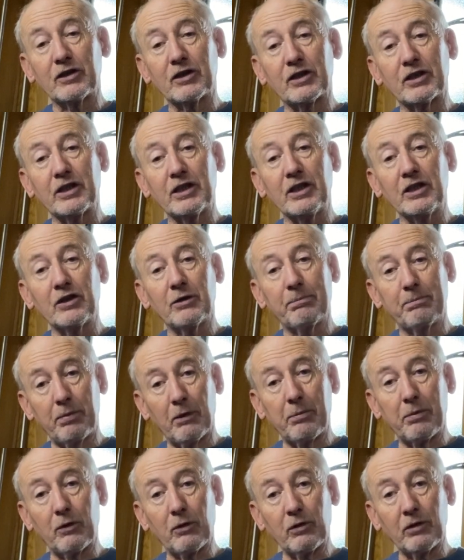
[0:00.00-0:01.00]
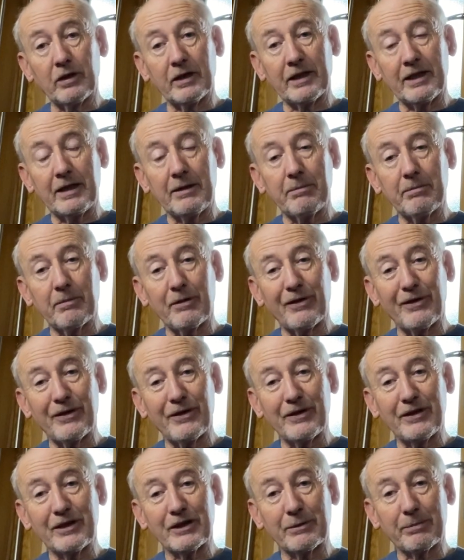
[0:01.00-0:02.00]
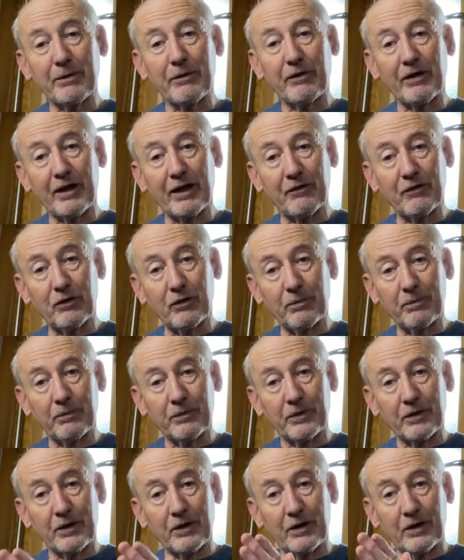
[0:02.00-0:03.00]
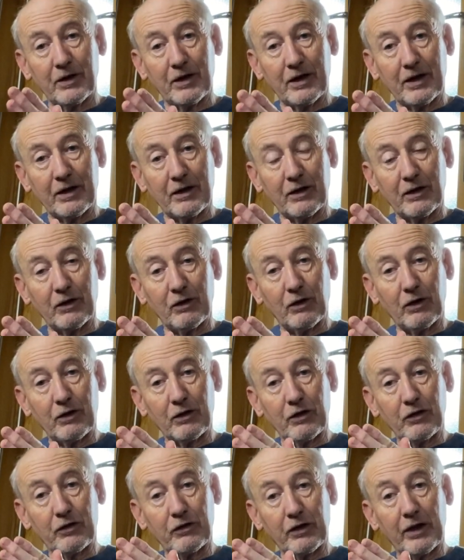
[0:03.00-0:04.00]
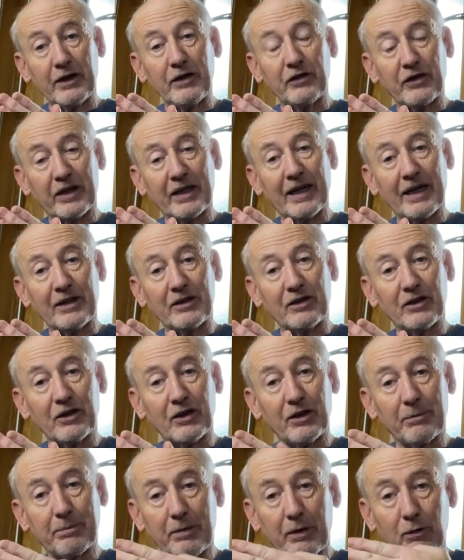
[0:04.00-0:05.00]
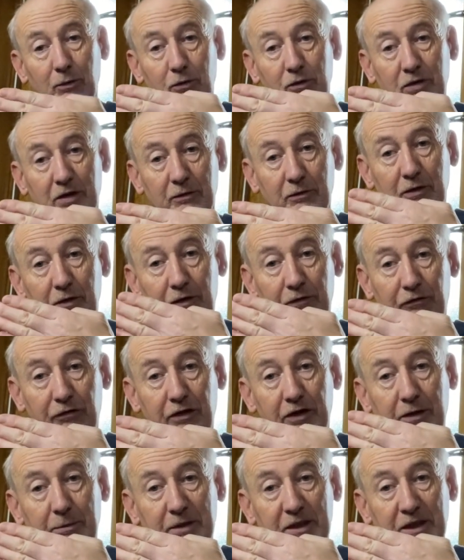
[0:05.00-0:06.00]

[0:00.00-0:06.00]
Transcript: to see the bubble in my spirit level indicating that the boat, that Freedom,